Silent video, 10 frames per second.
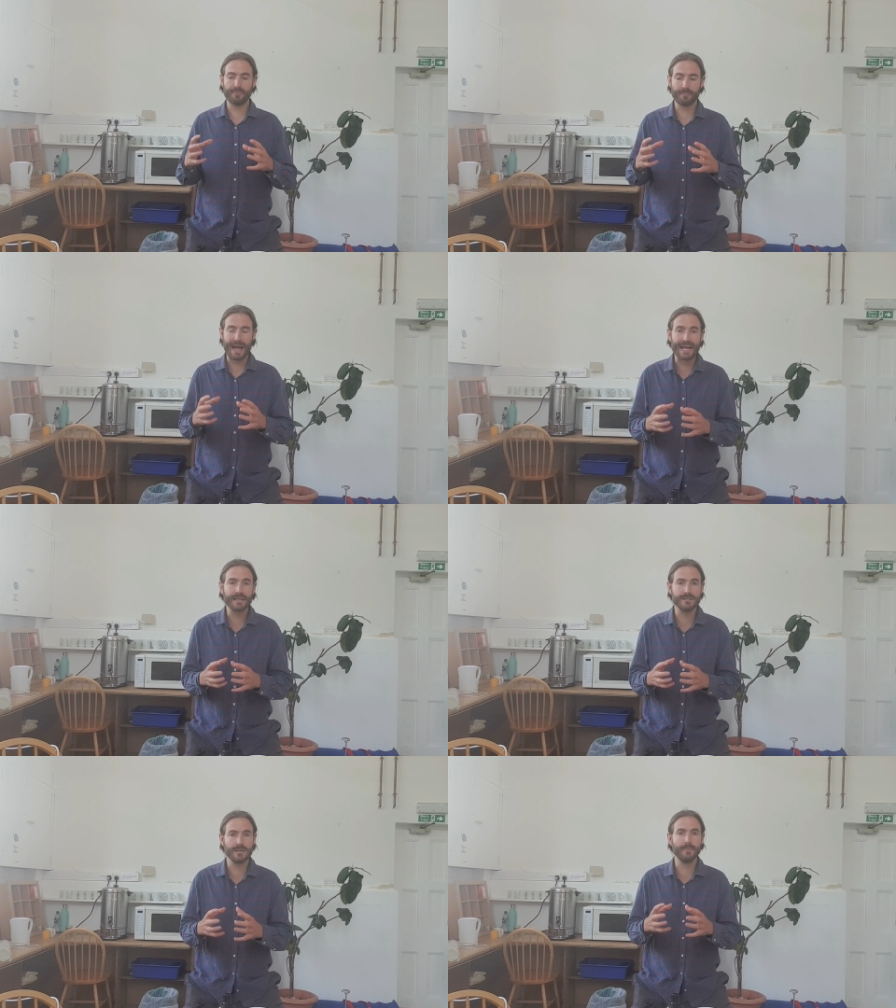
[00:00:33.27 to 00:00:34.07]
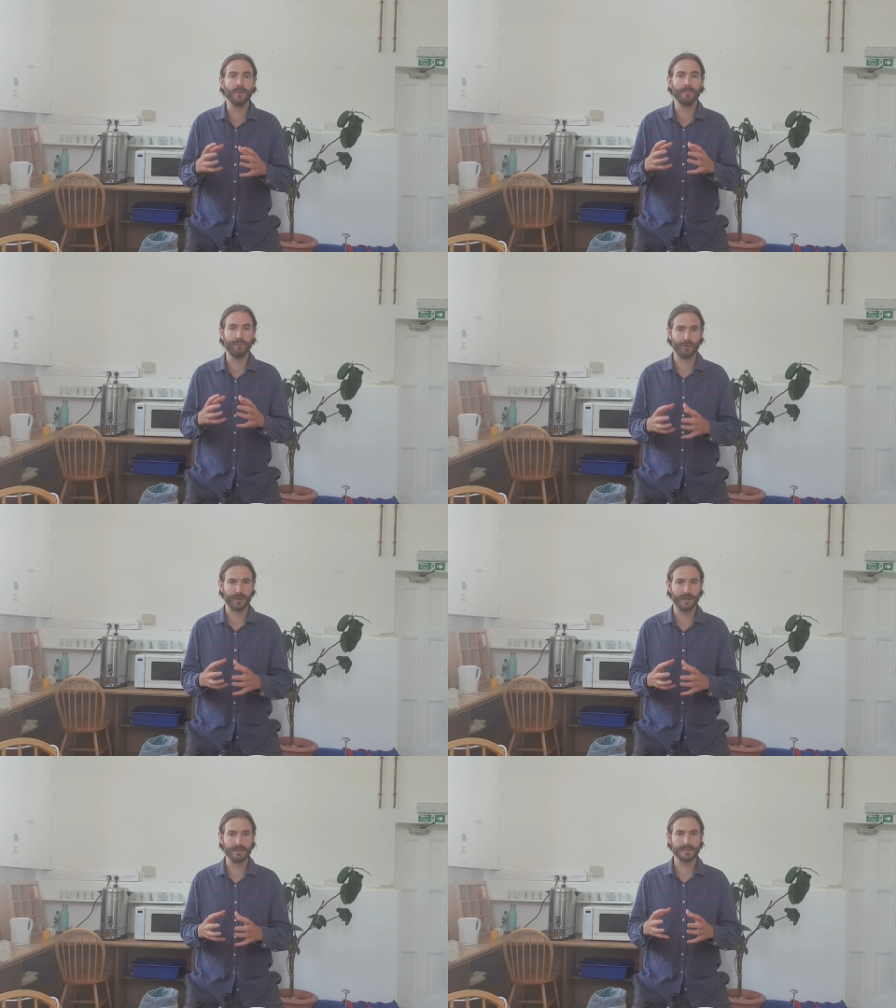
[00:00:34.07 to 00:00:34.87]
packageable
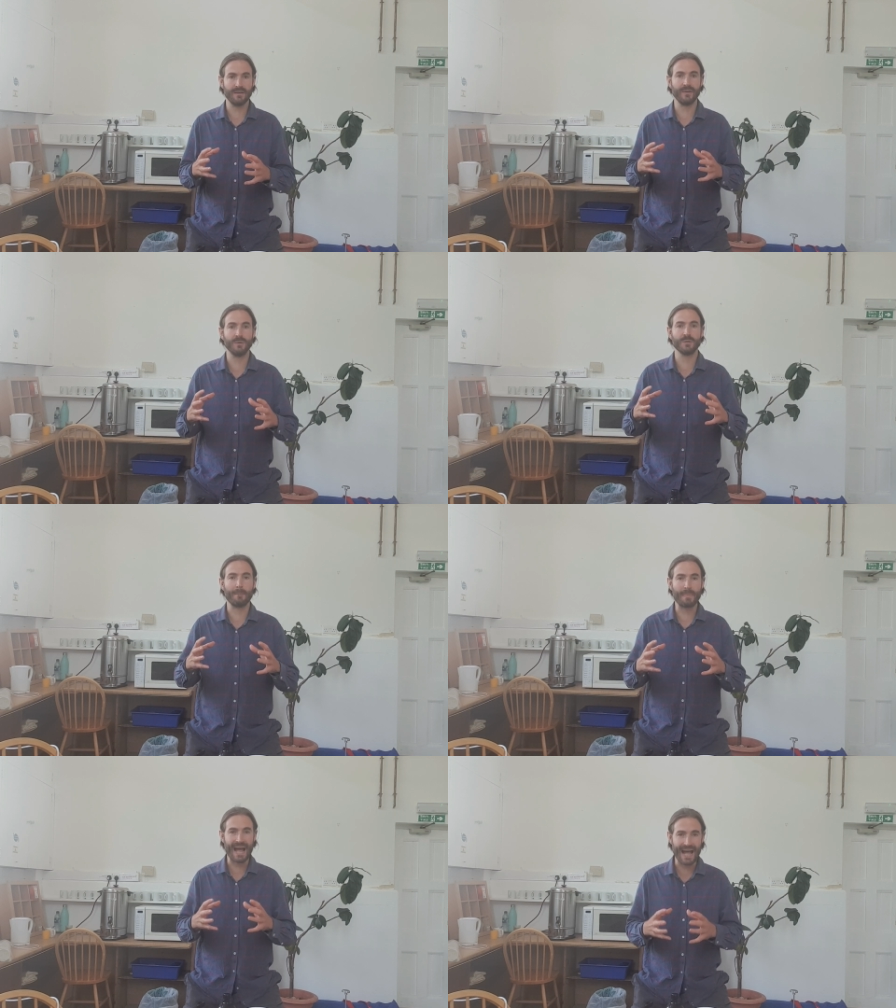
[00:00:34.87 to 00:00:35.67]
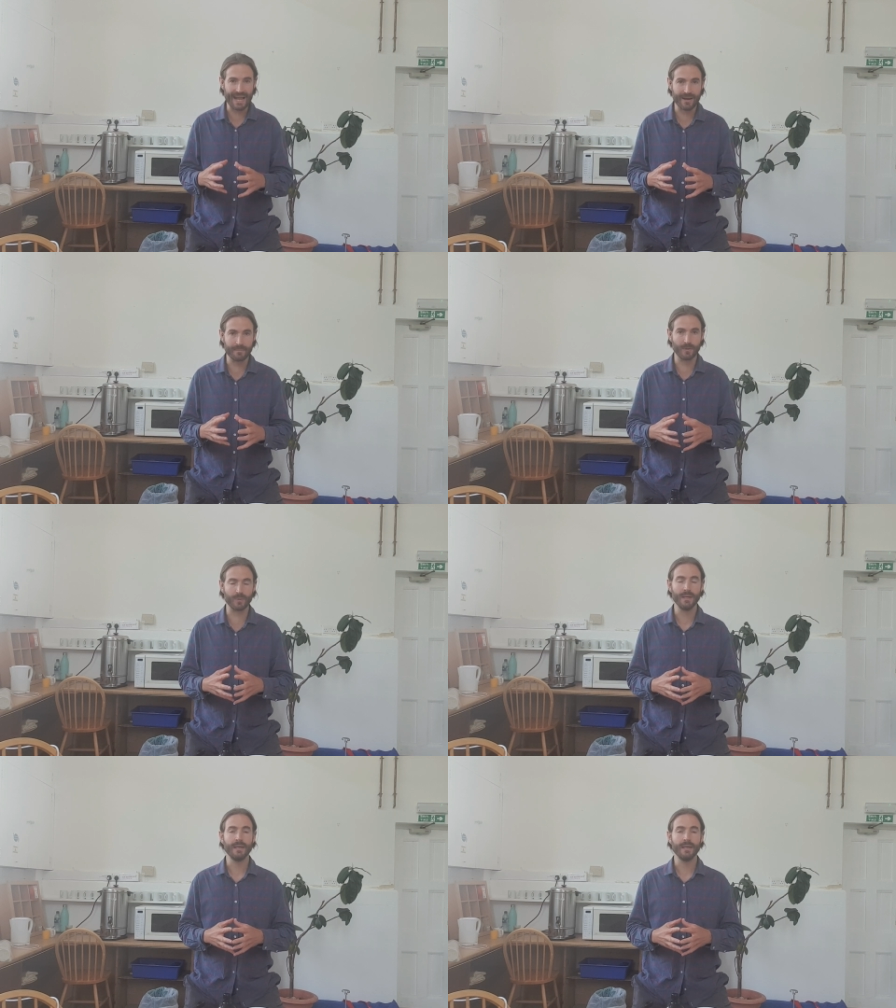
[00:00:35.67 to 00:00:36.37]
product, if it was patentable,